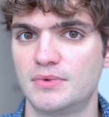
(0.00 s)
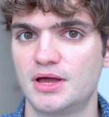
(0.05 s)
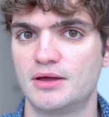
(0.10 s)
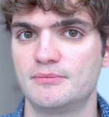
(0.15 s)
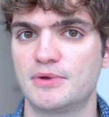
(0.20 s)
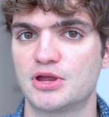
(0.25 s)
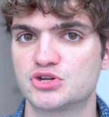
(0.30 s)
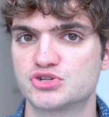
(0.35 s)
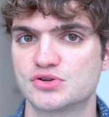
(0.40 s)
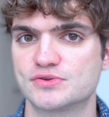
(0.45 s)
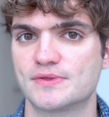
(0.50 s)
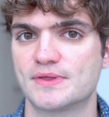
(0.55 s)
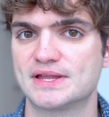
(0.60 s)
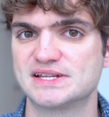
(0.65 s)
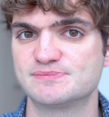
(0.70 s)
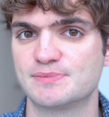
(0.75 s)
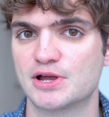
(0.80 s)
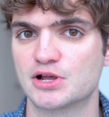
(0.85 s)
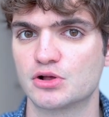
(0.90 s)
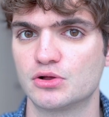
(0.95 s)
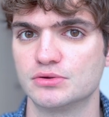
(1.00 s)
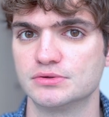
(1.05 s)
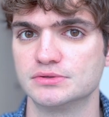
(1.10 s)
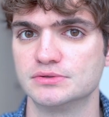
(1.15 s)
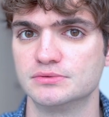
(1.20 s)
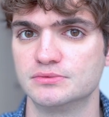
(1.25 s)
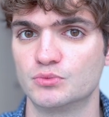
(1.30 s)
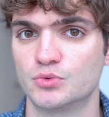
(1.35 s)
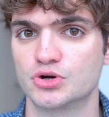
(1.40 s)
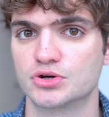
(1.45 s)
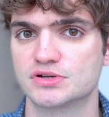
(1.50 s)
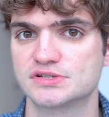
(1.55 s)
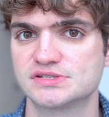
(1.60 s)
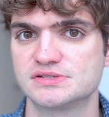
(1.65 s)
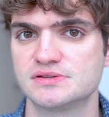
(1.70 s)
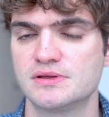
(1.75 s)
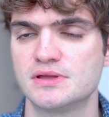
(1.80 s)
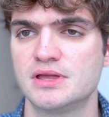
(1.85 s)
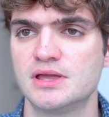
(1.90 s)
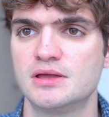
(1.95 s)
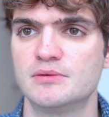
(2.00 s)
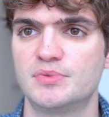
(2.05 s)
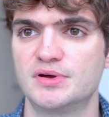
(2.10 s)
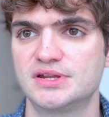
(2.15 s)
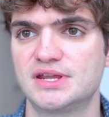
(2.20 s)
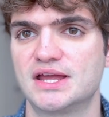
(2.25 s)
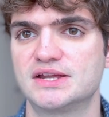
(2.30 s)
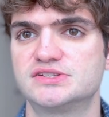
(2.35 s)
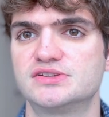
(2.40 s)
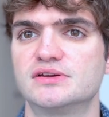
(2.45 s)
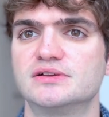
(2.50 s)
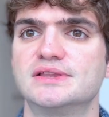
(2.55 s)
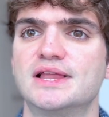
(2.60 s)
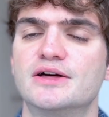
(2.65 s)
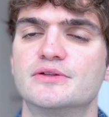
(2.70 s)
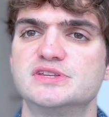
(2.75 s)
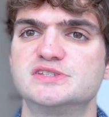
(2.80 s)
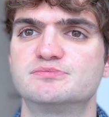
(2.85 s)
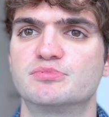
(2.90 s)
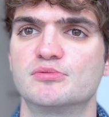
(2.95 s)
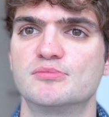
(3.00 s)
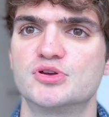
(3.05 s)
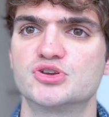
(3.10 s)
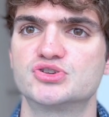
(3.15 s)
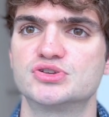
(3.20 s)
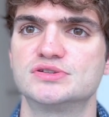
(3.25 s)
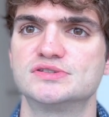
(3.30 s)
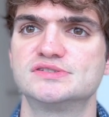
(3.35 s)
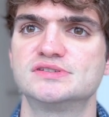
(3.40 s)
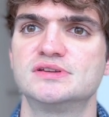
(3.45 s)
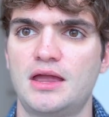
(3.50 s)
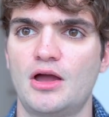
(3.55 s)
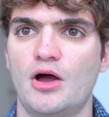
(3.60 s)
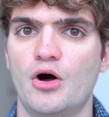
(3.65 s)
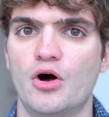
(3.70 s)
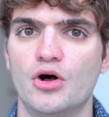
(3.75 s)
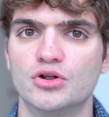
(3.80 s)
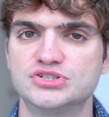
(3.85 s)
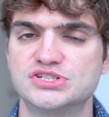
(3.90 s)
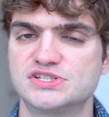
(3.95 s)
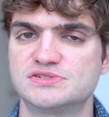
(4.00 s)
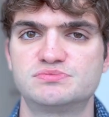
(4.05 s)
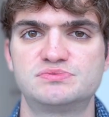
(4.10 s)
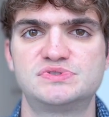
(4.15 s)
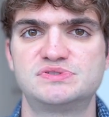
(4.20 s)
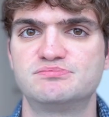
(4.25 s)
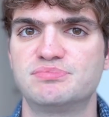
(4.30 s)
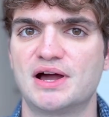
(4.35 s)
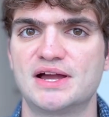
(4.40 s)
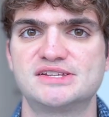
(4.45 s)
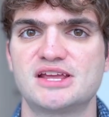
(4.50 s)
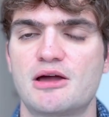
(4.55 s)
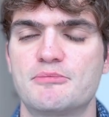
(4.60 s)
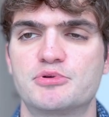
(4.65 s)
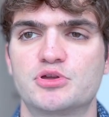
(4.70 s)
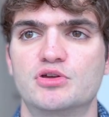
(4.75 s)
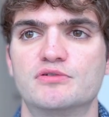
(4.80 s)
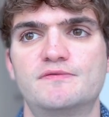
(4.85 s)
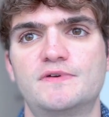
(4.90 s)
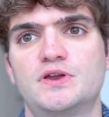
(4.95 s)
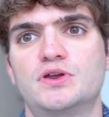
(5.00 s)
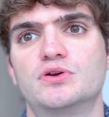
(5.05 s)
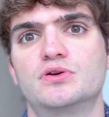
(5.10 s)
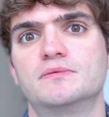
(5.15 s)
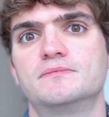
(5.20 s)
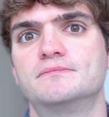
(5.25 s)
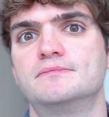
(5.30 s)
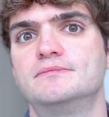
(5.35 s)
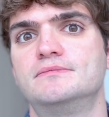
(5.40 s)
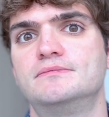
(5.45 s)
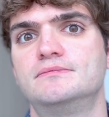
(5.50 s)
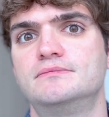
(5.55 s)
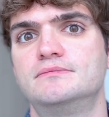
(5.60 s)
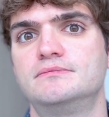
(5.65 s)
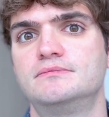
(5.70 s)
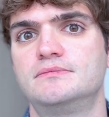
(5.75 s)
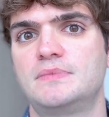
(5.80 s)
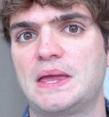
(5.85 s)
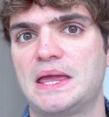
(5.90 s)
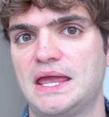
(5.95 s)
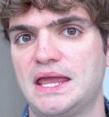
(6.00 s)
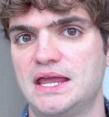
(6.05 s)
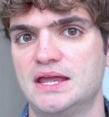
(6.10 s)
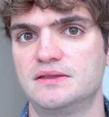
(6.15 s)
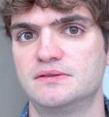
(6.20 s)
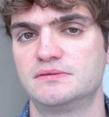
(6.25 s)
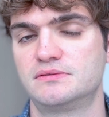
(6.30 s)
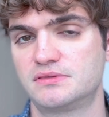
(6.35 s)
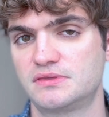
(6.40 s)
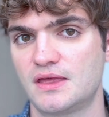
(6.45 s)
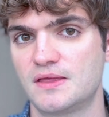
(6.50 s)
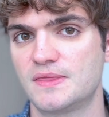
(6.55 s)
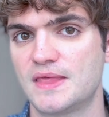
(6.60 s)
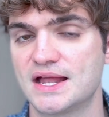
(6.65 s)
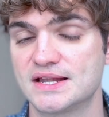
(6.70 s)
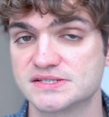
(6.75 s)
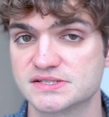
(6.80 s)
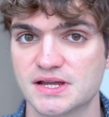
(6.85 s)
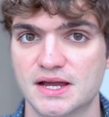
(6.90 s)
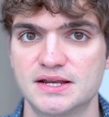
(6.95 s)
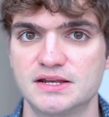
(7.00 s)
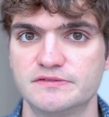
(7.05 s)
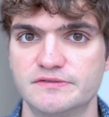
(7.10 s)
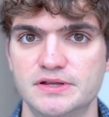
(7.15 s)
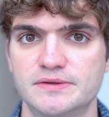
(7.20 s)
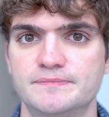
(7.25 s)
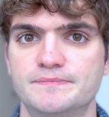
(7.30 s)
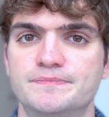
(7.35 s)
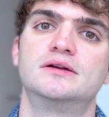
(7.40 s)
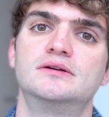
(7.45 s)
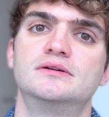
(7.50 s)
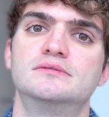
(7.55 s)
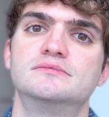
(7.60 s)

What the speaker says: make sure that spycall works. But yeah, to allow these permissions all just by tapping your finger, and then that's kind of it.